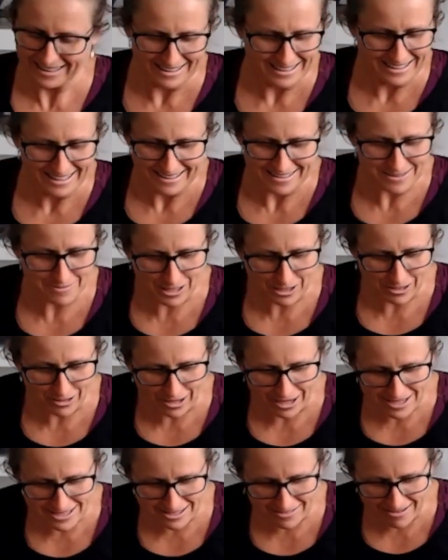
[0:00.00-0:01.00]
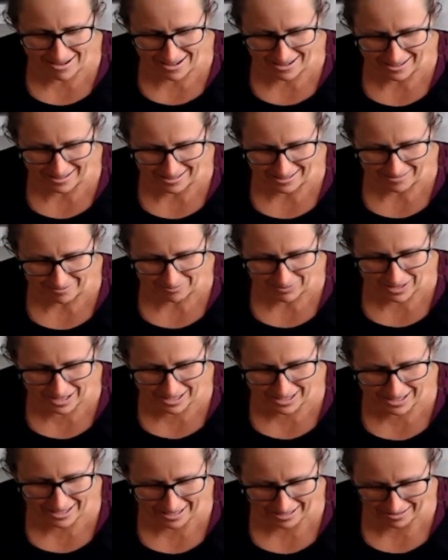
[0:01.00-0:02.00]
It's a bit crazy around here.
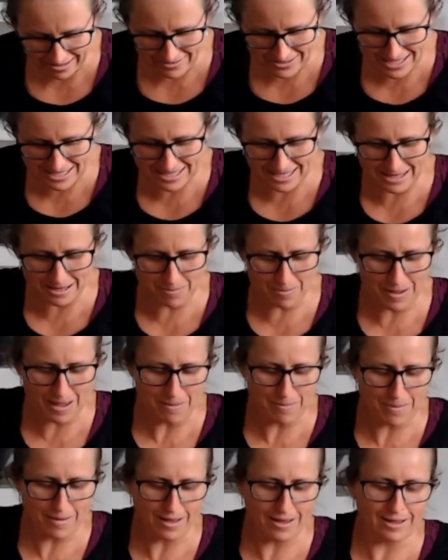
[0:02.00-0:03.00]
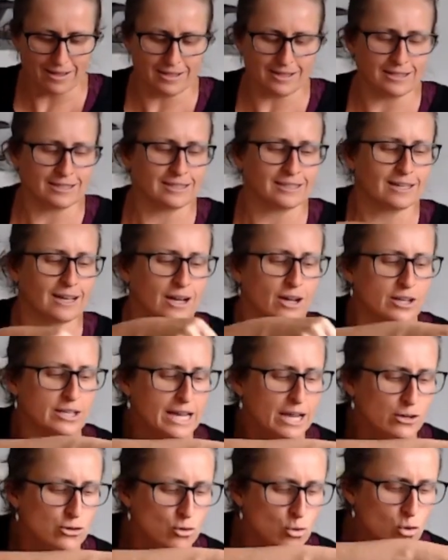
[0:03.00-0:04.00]
Okay, I've just done the pepper. Now
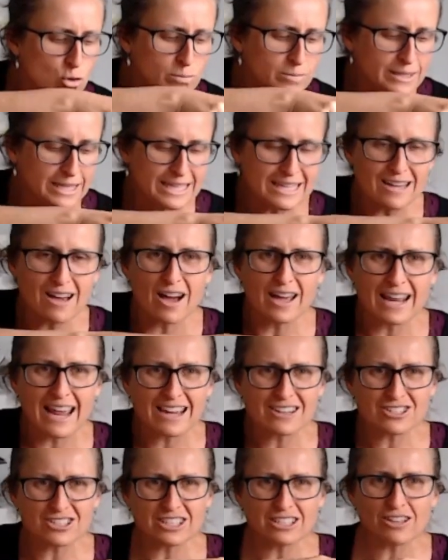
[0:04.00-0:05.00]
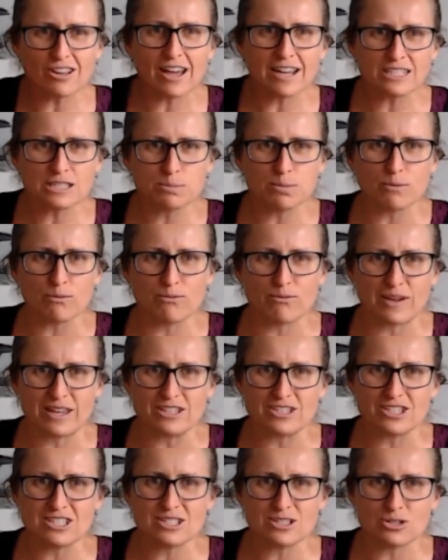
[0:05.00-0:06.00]
normally I'd actually like to put
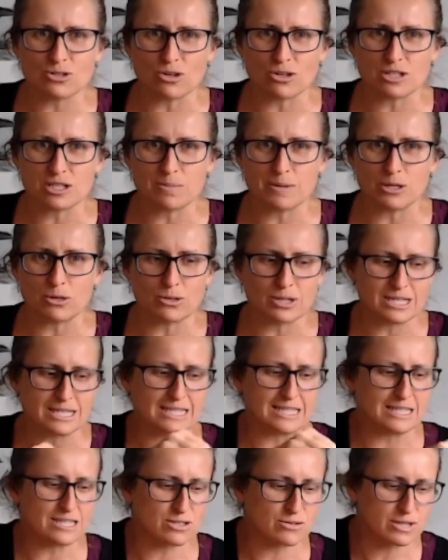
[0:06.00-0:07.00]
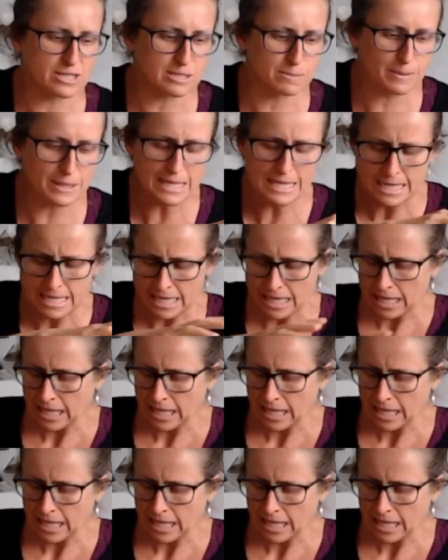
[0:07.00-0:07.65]
veggie stock, to be honest, in this recipe.